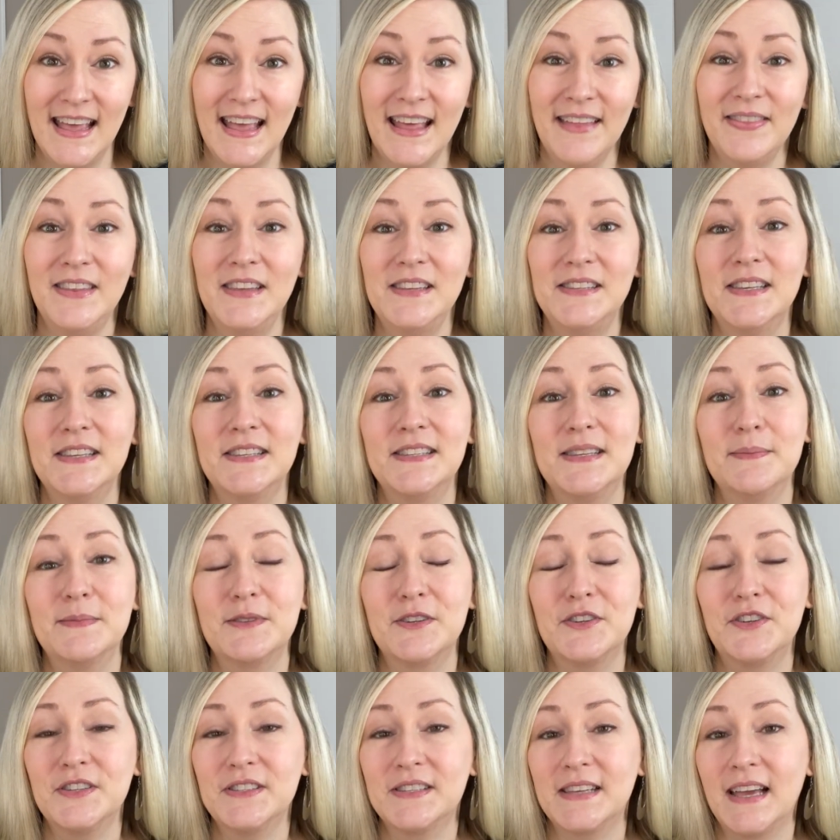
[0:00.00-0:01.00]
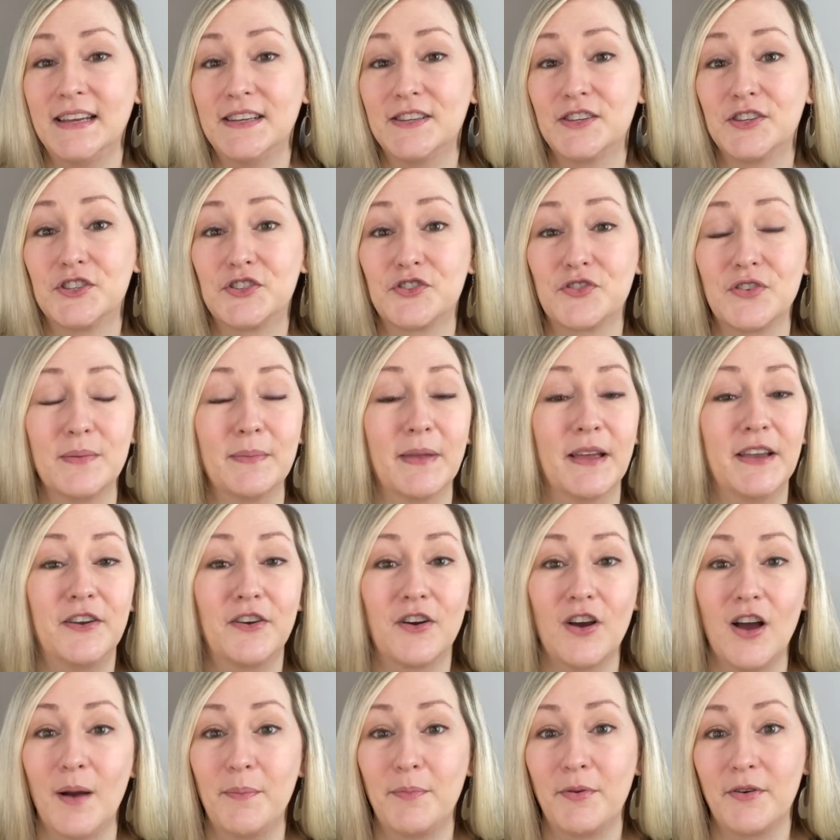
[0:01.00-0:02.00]
These systems are designed to streamline
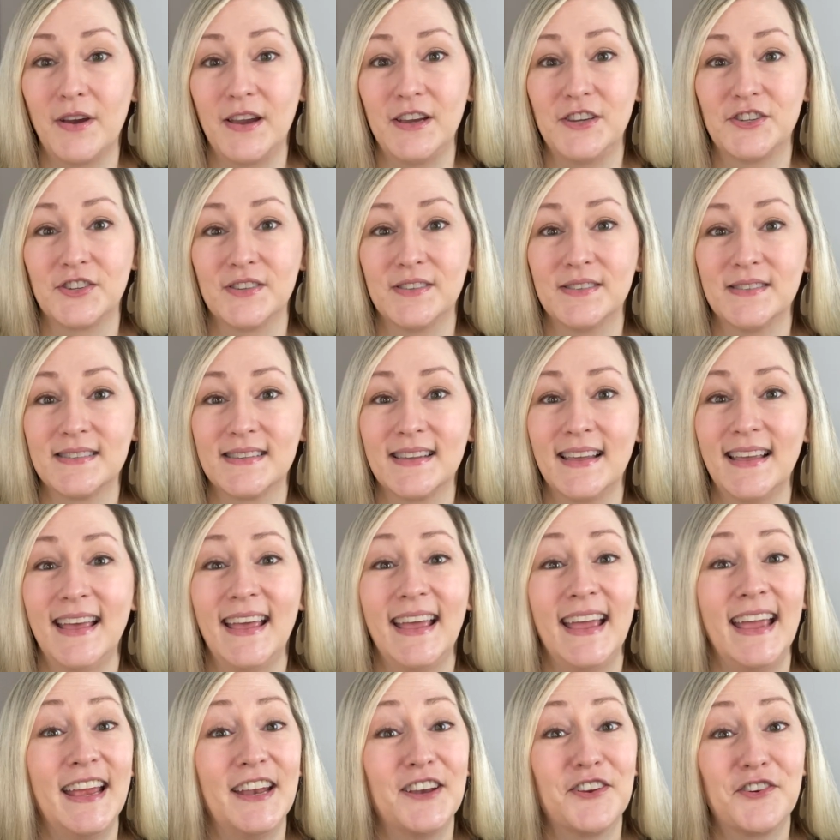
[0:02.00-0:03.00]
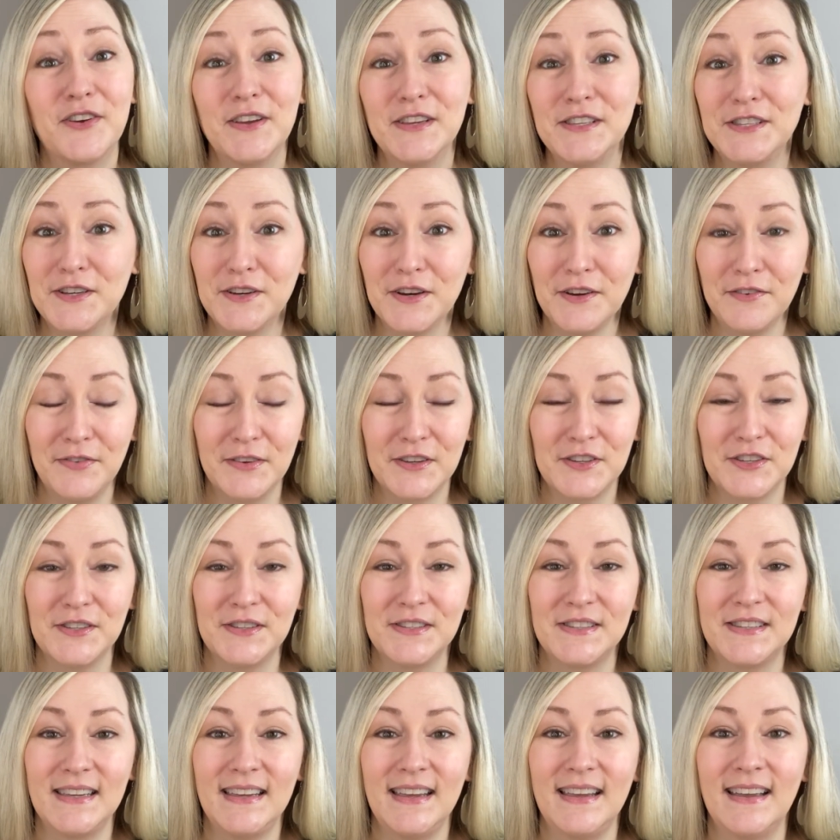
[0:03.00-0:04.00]
your operations, increase your
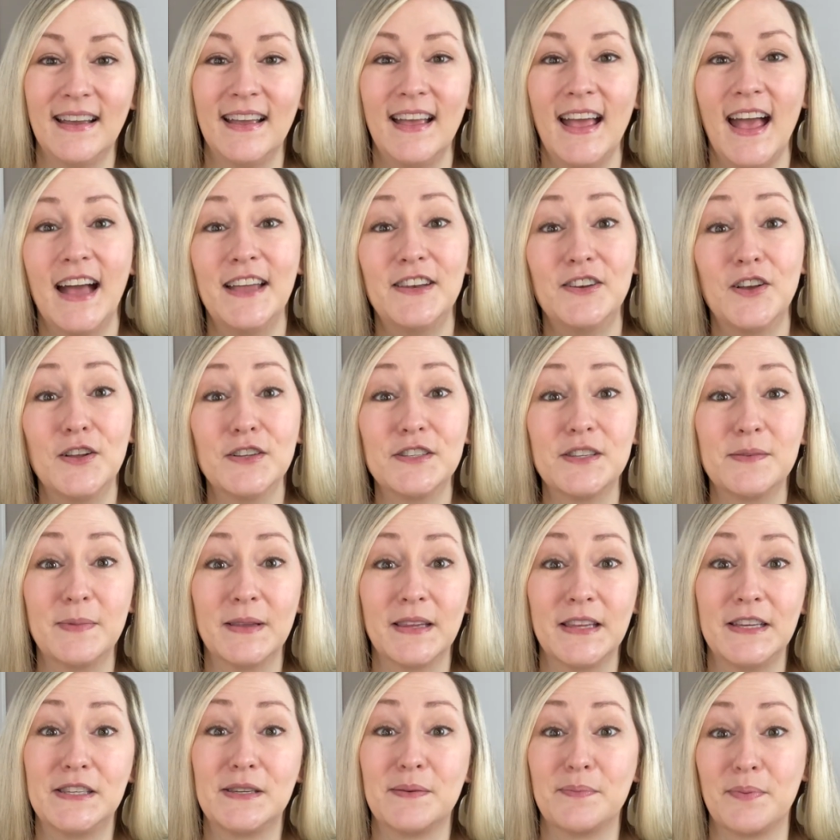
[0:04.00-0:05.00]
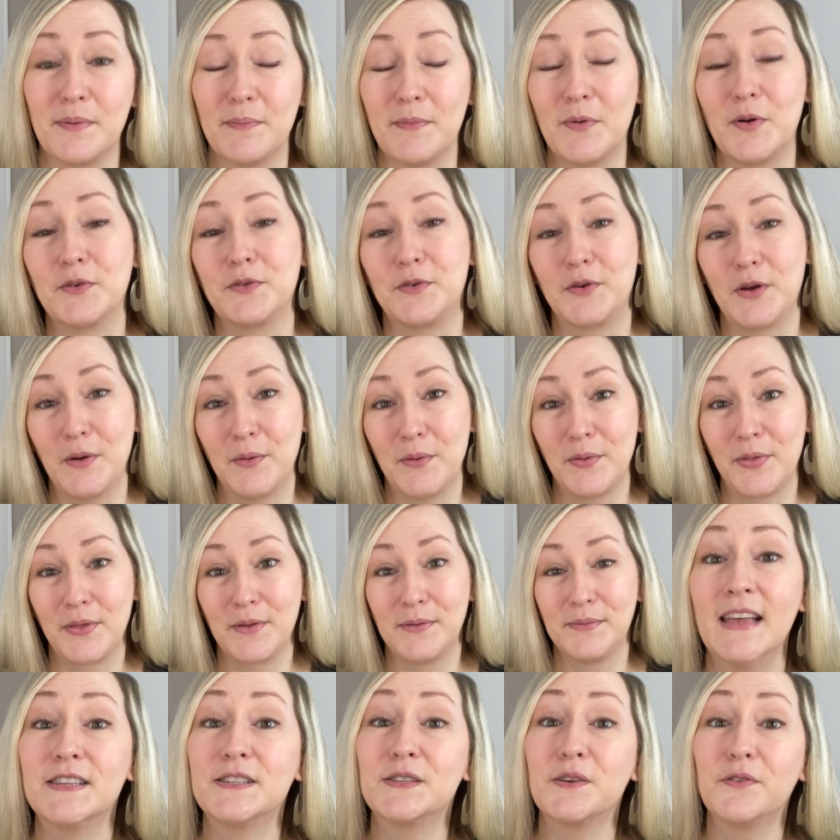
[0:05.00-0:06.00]
efficiency, and ultimately to promote growth.
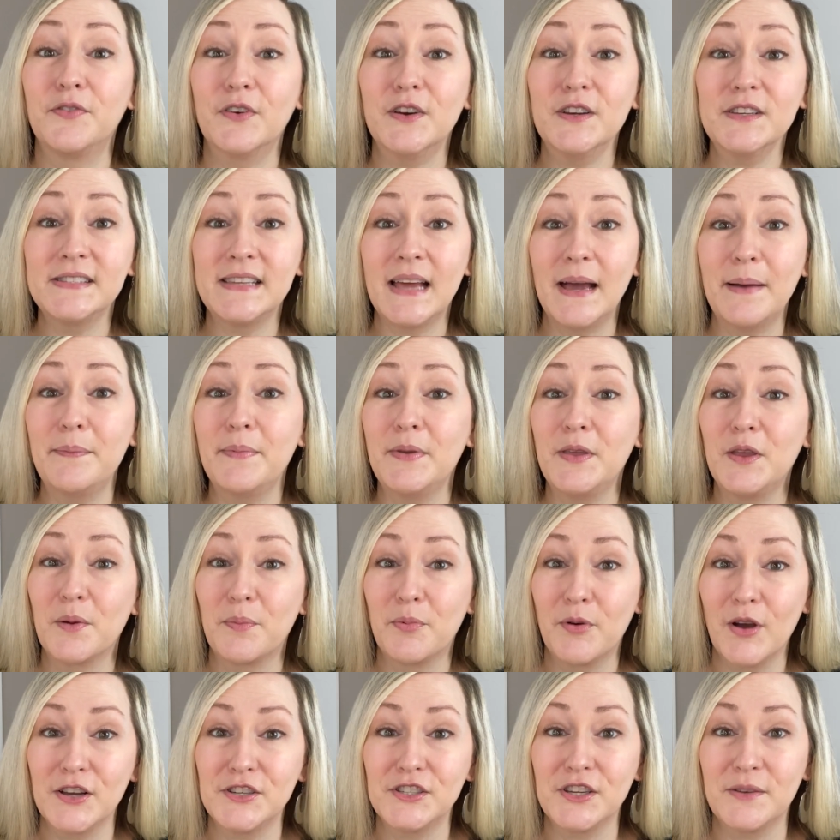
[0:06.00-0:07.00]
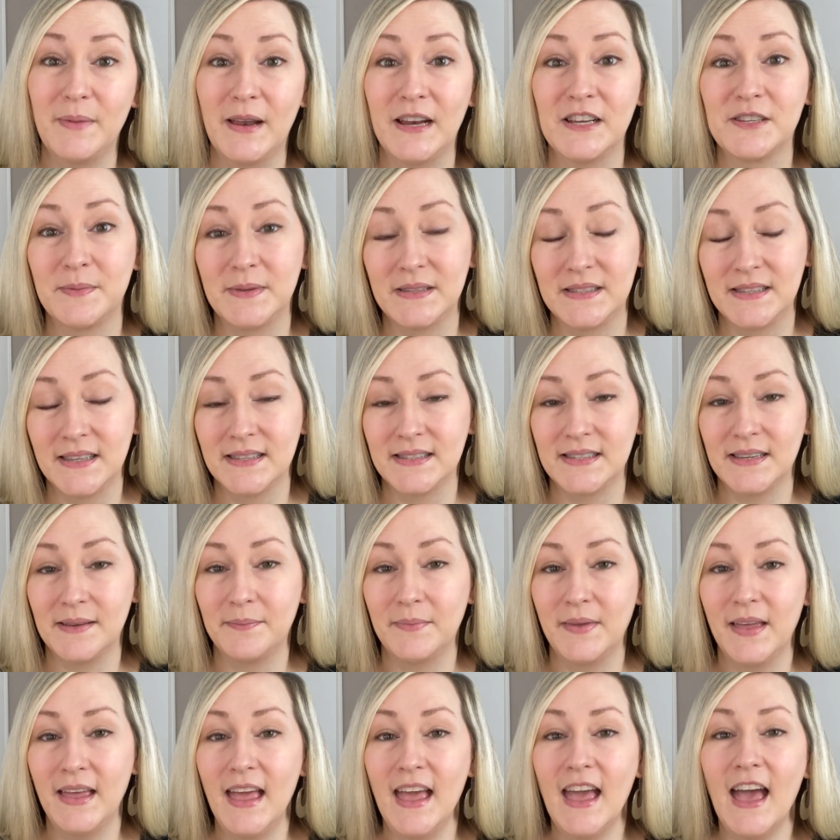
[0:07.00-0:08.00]
So first up, your project management system.
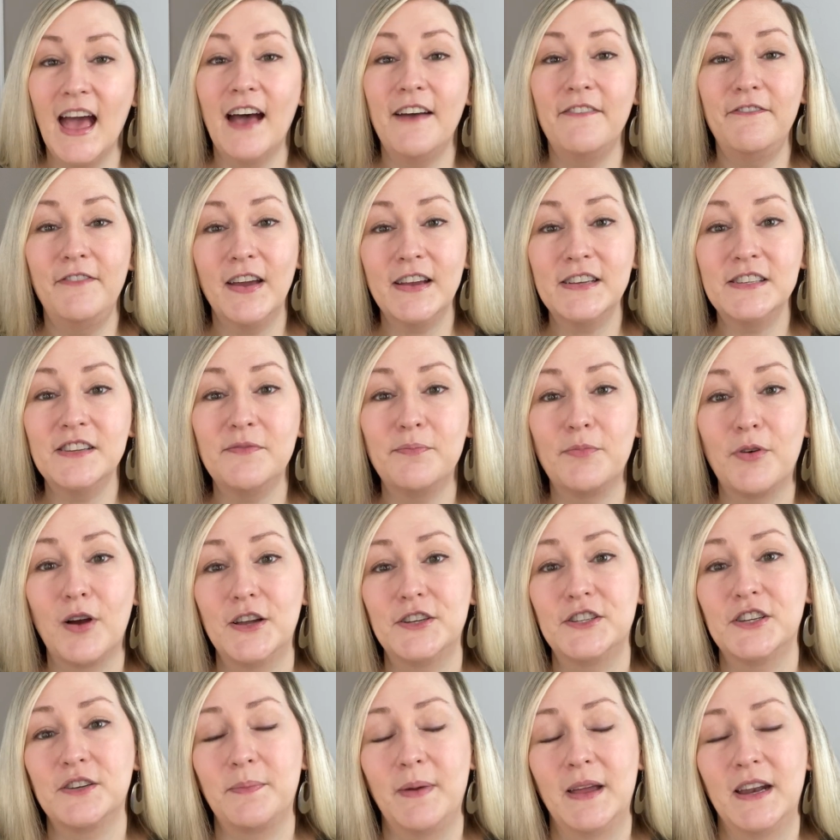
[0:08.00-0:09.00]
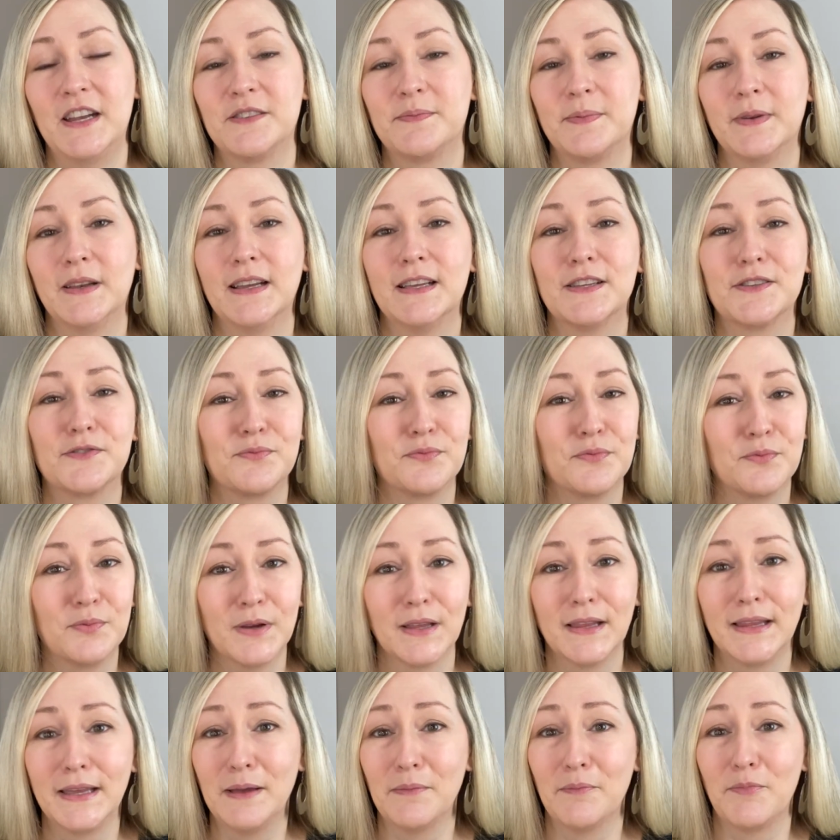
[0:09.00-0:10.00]
Effective project management is
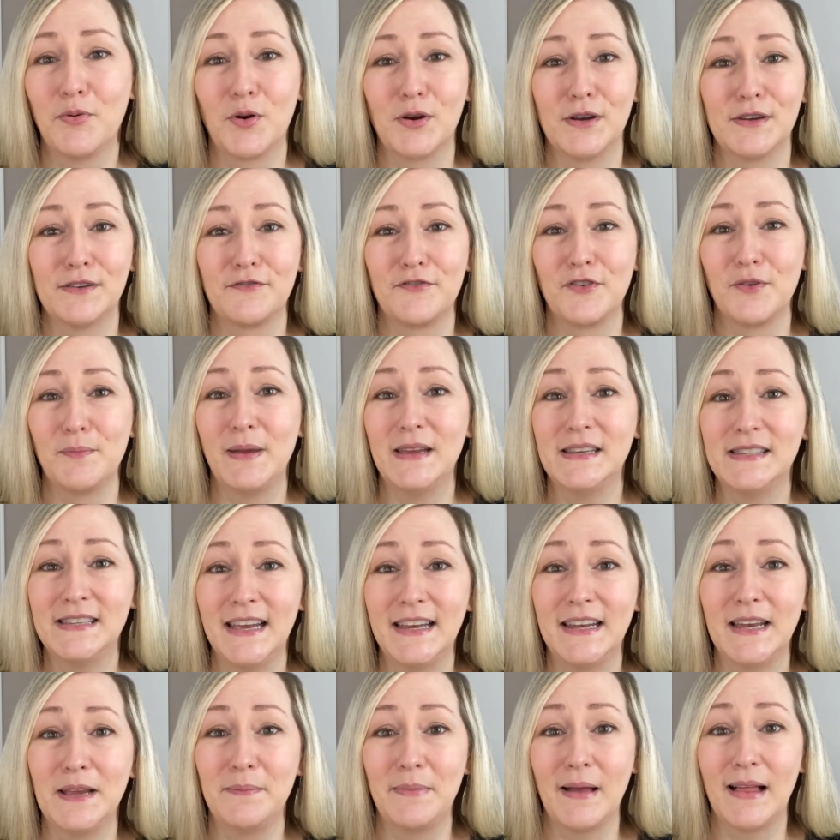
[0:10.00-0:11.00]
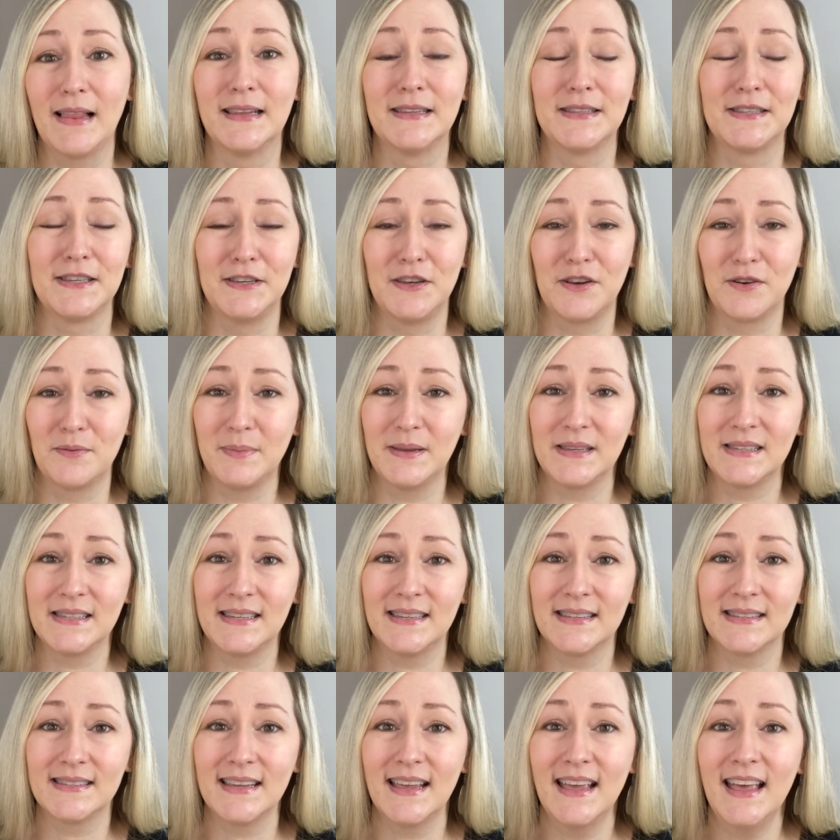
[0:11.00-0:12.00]
really important for maintaining balance in your
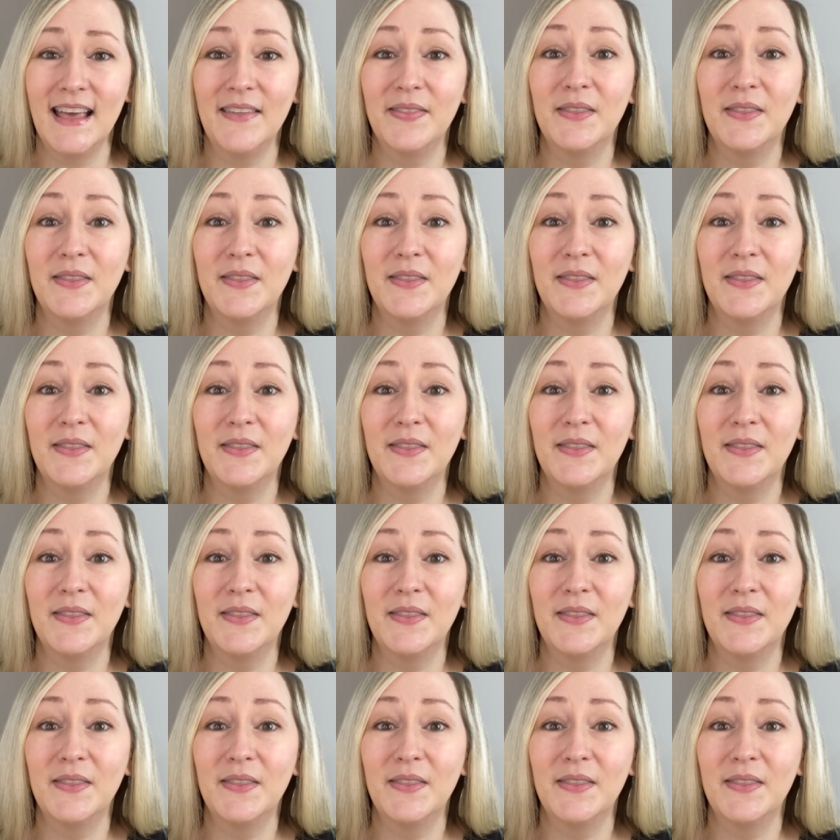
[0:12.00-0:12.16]
business.